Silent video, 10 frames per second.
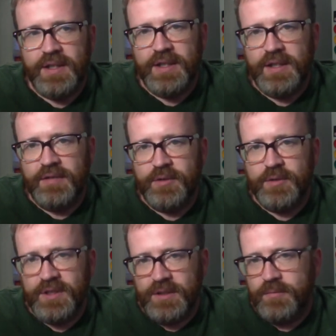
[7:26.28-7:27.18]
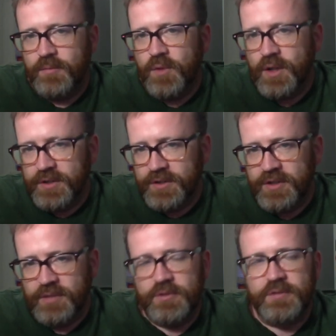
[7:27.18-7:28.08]
If you didn't want to
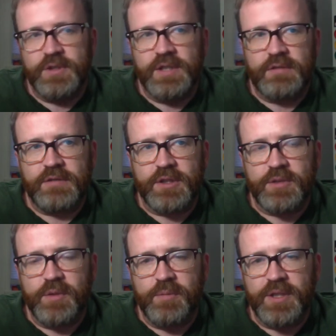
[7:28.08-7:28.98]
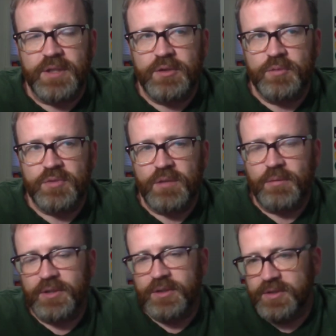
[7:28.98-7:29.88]
come over and have lunch with me, you'd
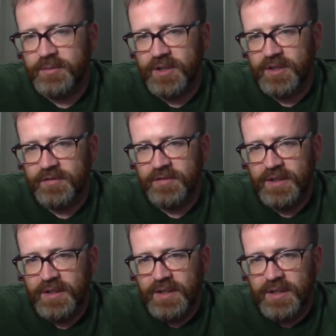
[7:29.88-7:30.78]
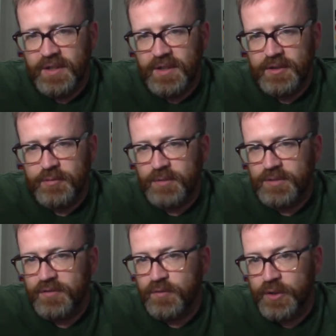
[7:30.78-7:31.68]
probably use some kind of you'd probably
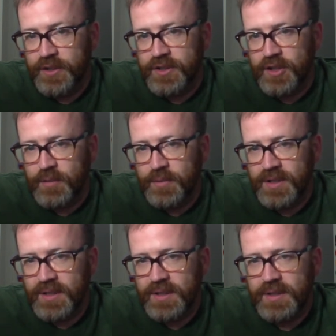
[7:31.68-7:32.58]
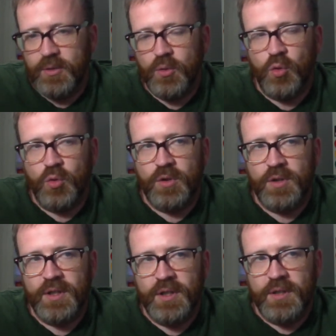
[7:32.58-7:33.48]
avoid the topic or
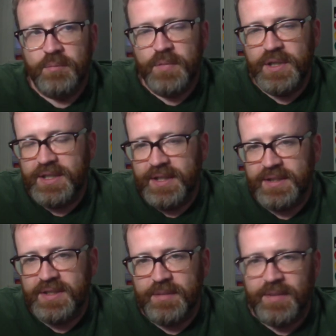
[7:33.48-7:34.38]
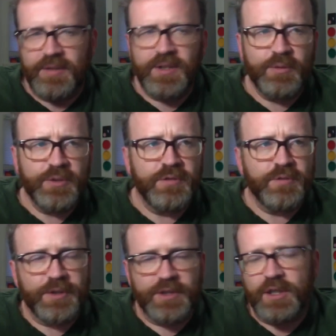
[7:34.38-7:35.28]
mitigate it somehow. How would you
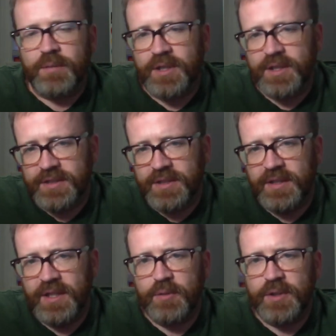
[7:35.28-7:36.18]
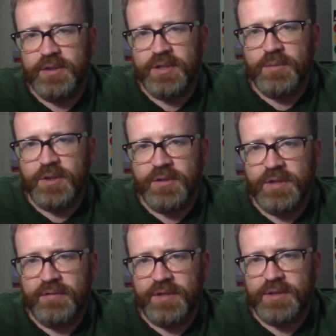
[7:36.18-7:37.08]
avoid the topic? I say, "Hey, why don't you come on and
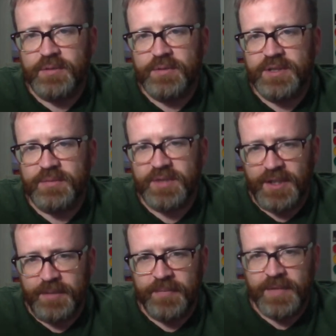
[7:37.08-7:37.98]
have lunch with me sometime?"